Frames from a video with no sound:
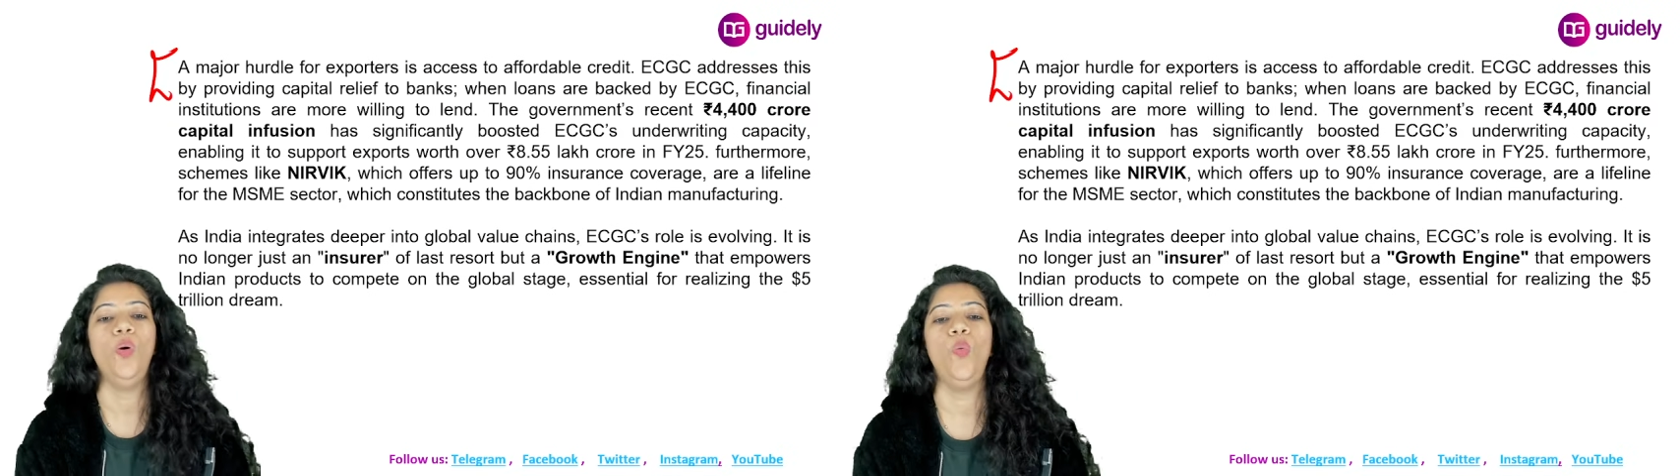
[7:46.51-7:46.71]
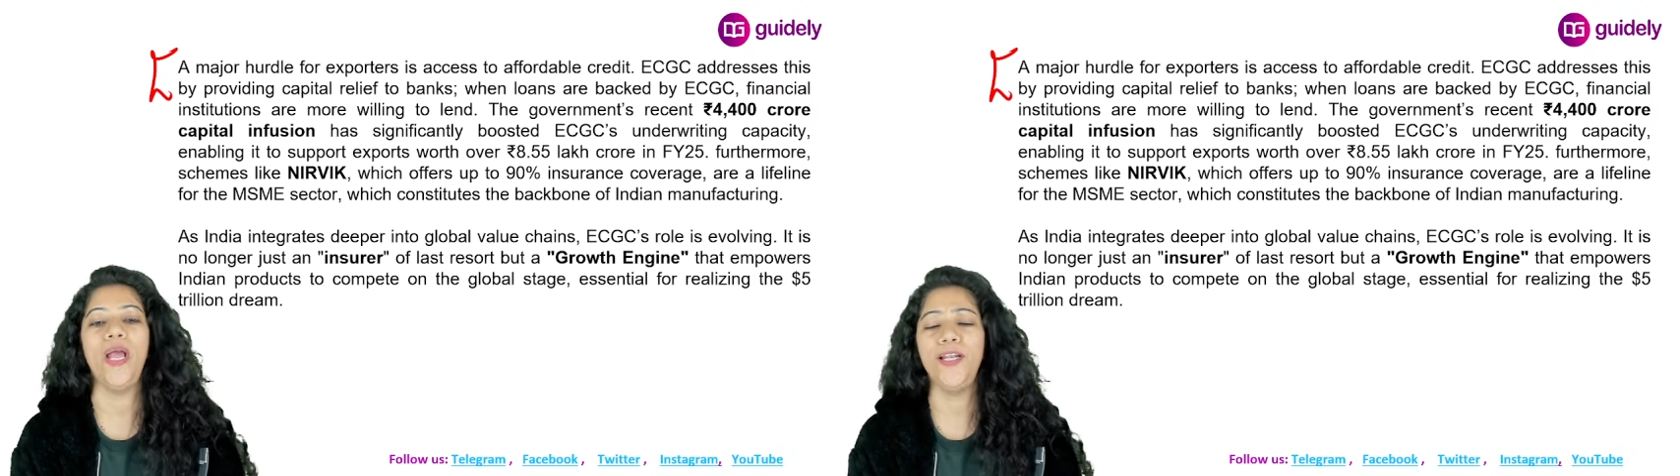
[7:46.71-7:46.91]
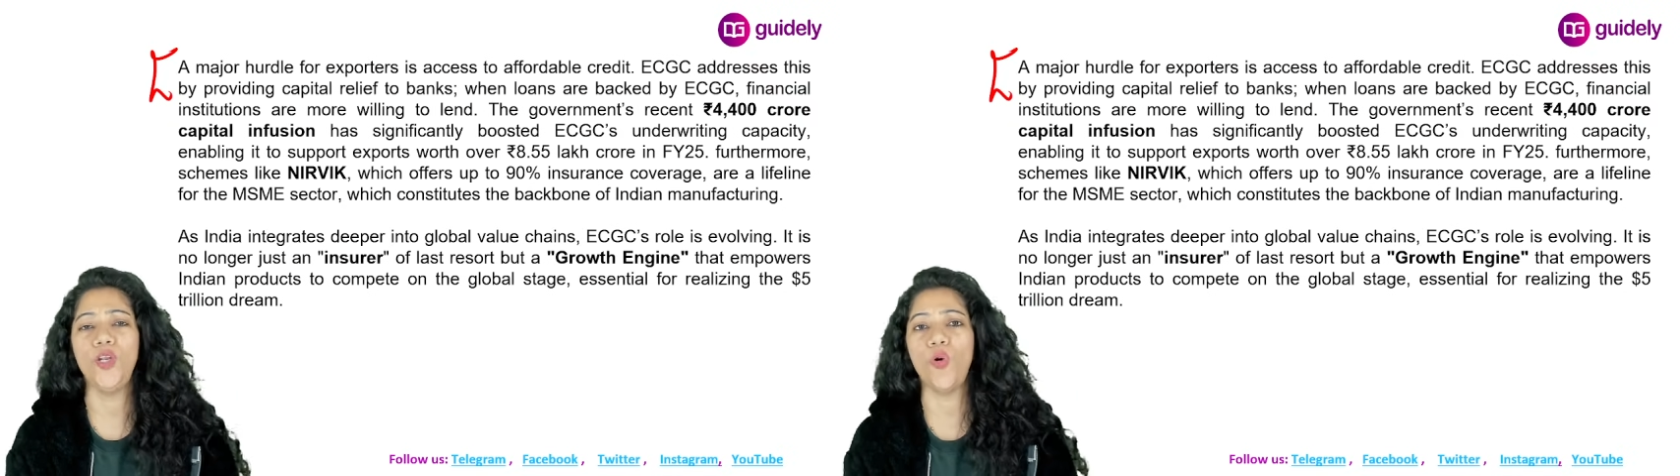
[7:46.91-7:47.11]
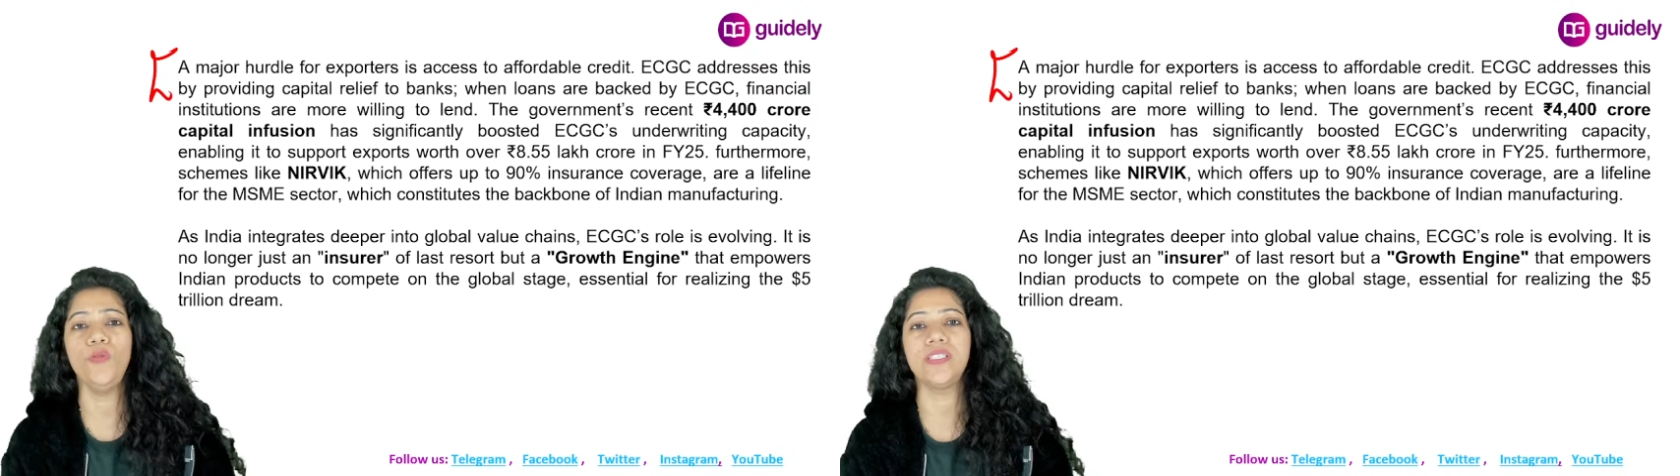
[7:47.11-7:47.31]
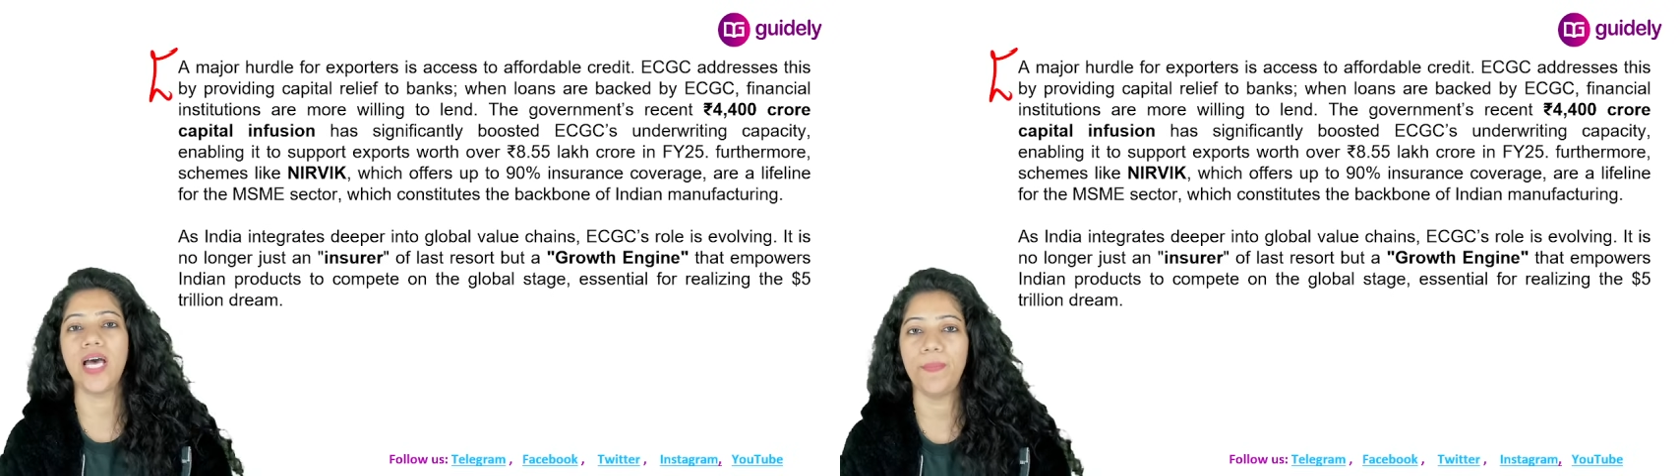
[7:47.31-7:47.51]
When
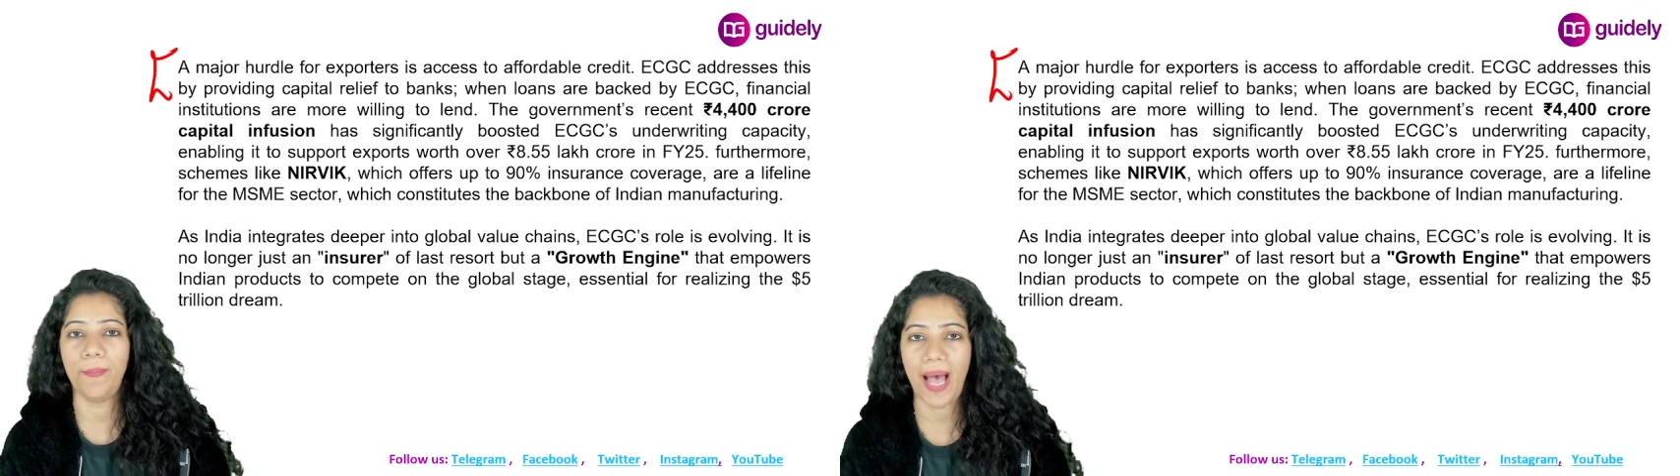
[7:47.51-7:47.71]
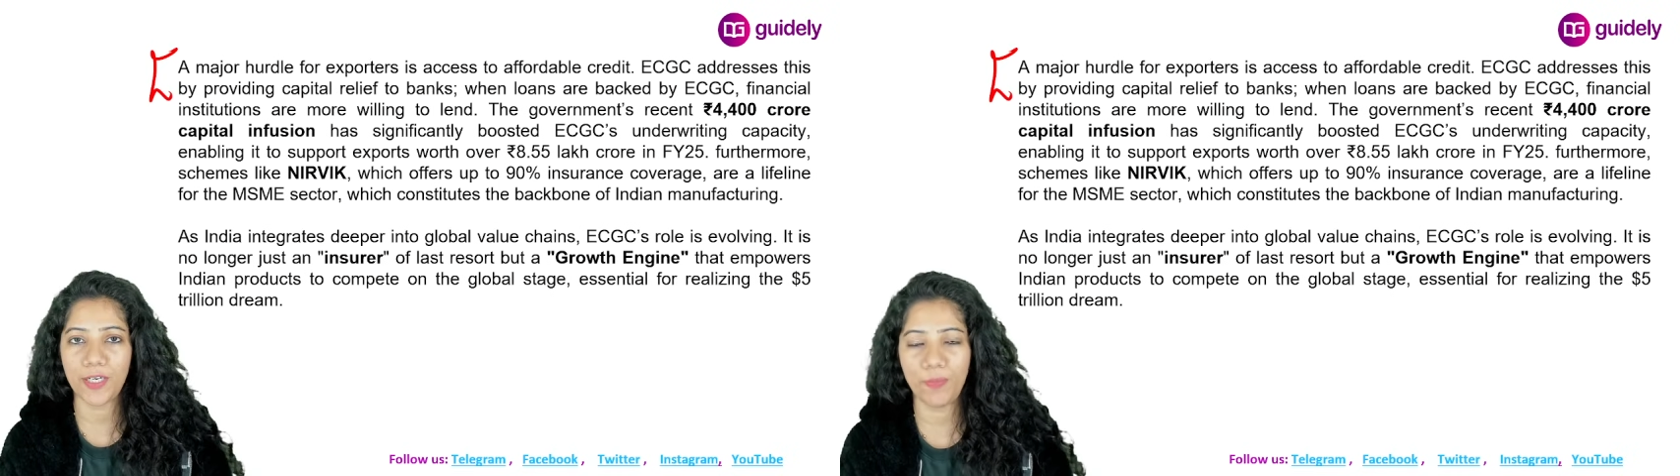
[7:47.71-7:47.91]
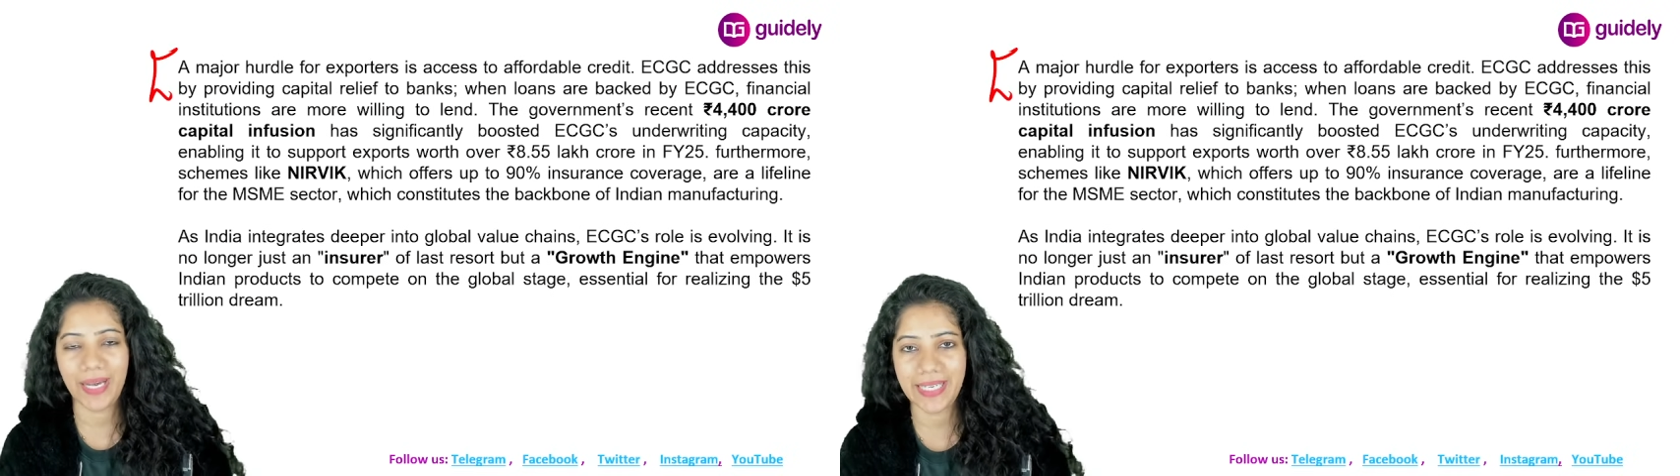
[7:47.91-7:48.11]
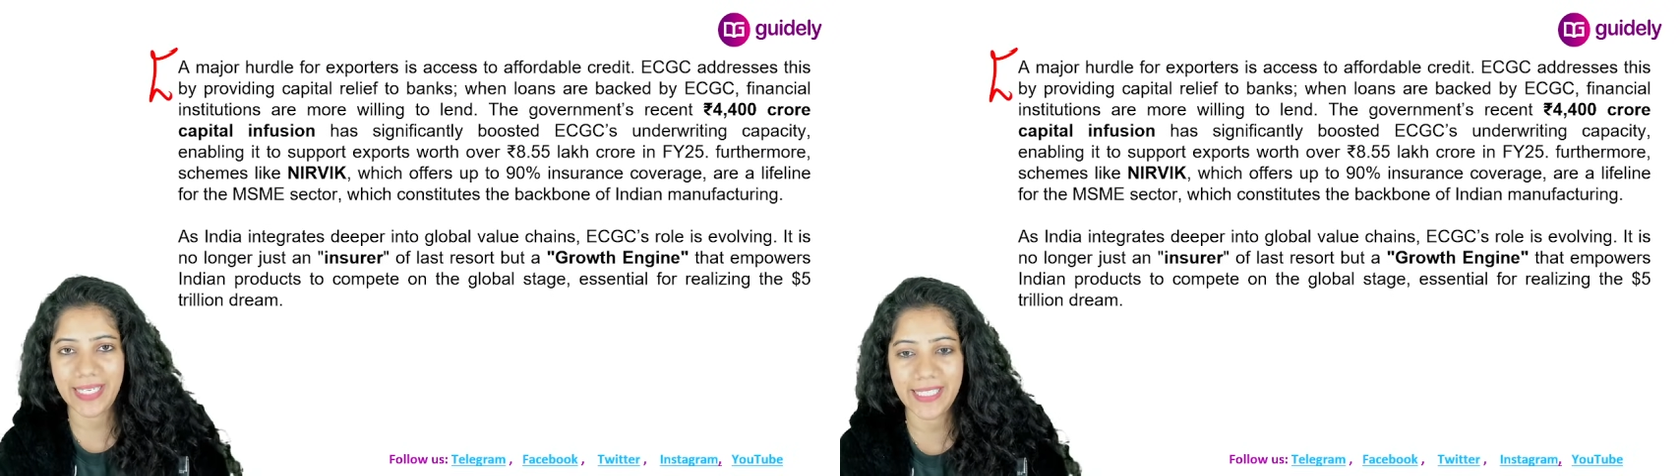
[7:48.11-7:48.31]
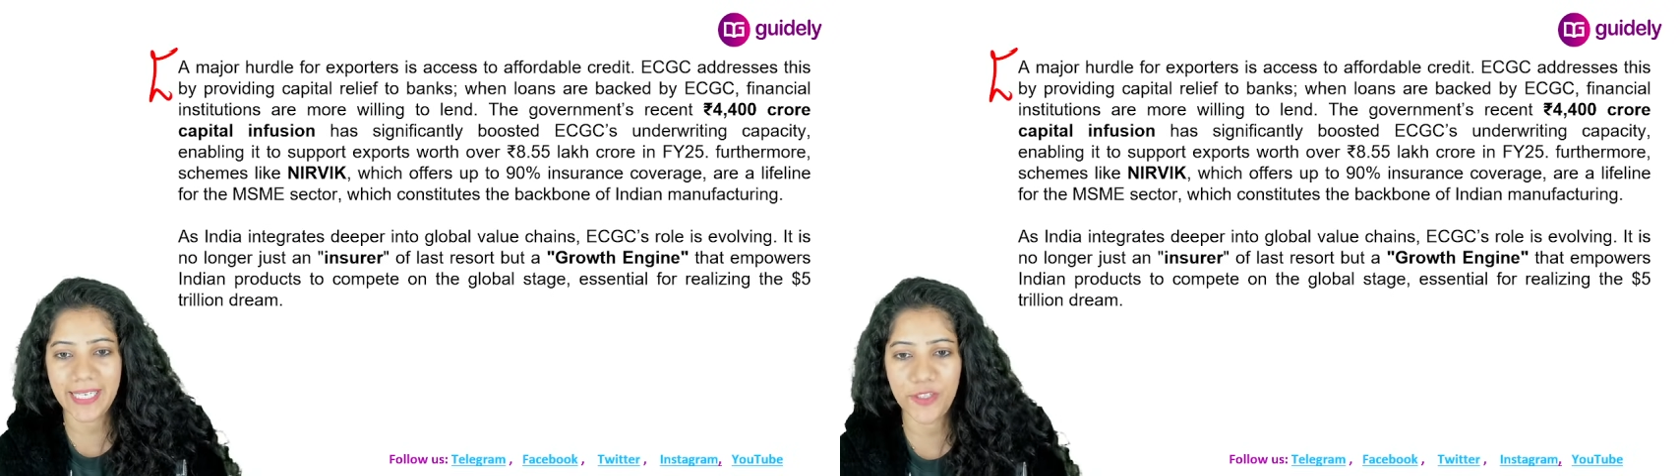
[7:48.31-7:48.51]
loans are backed by
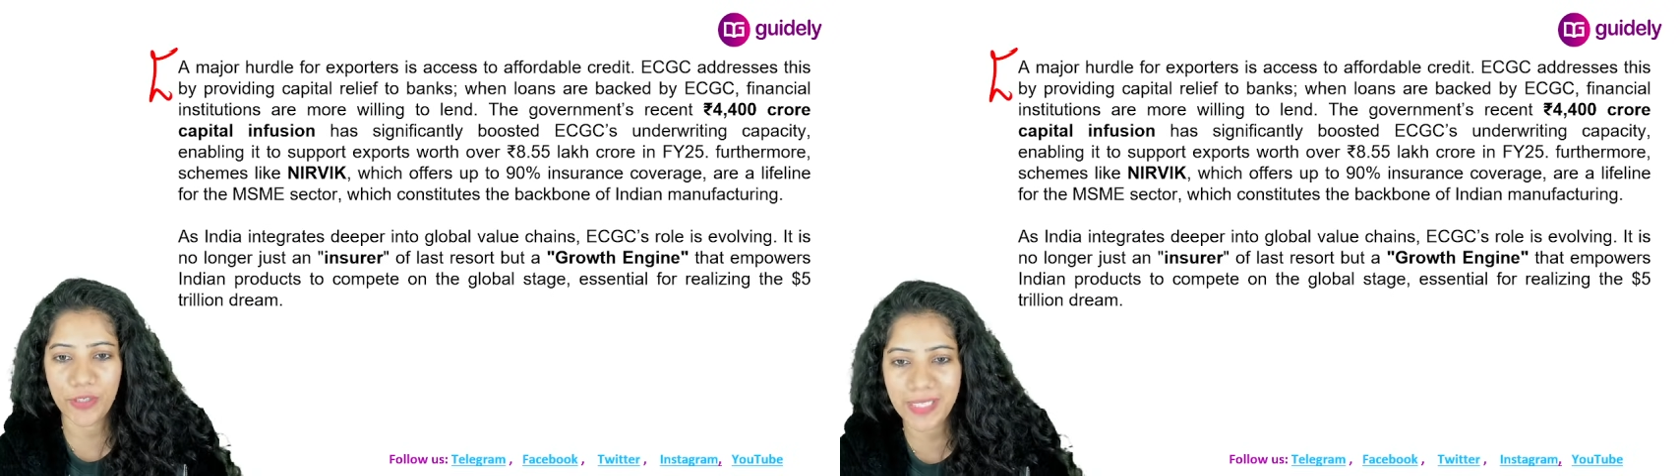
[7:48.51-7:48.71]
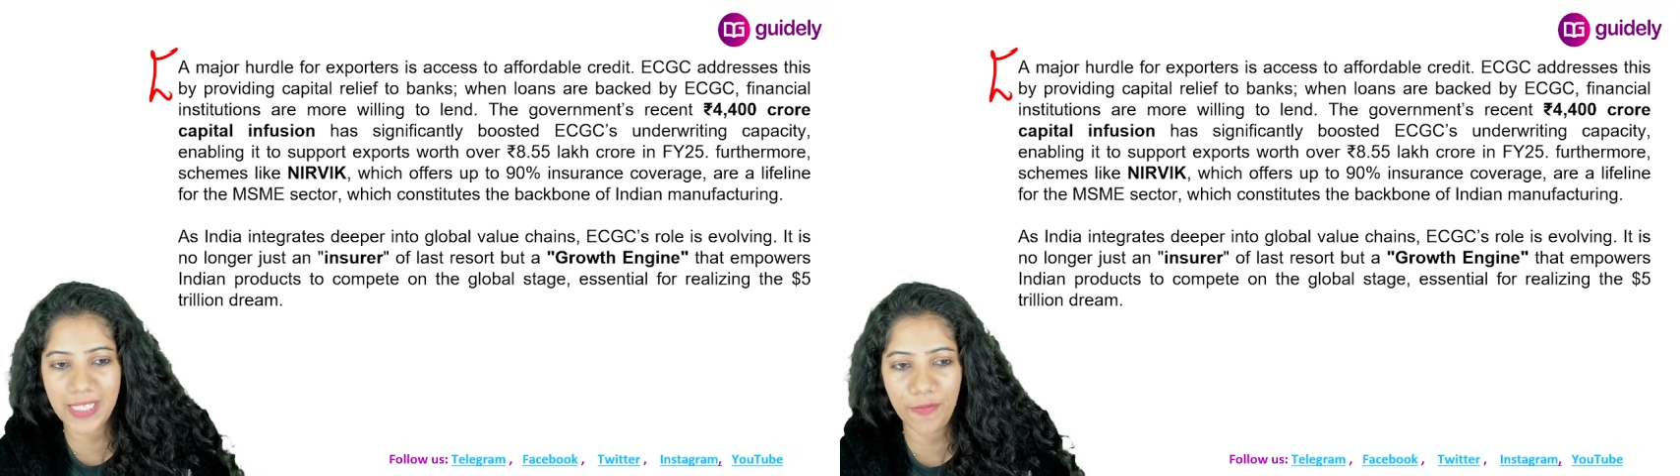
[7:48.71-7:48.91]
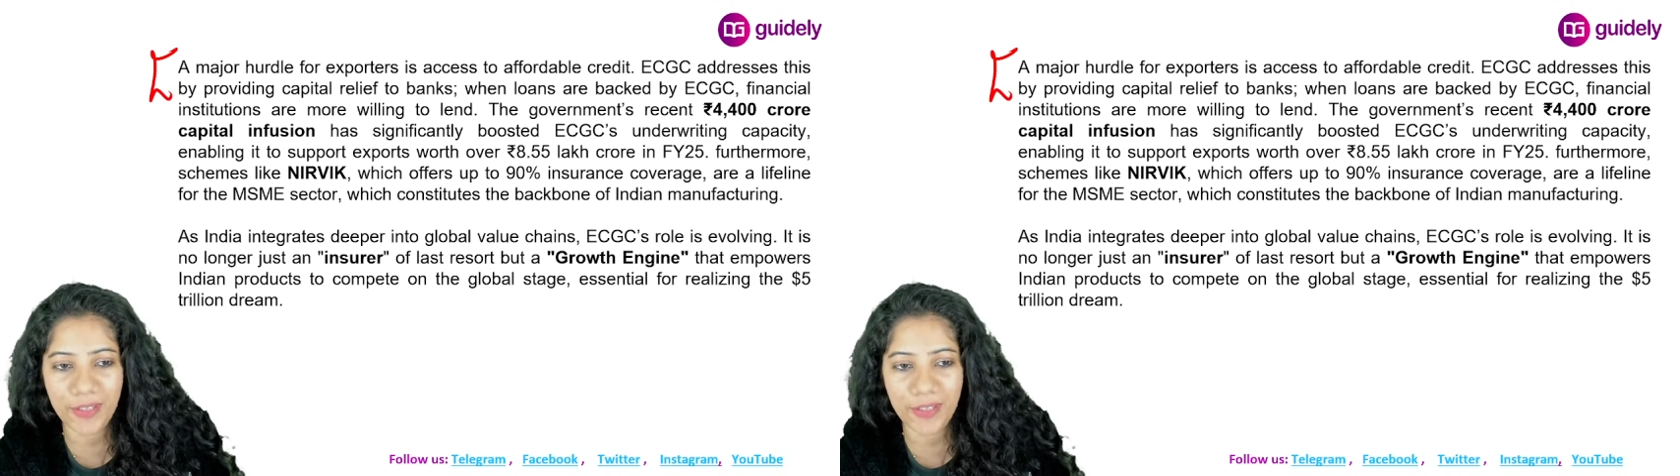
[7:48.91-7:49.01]
ECGC,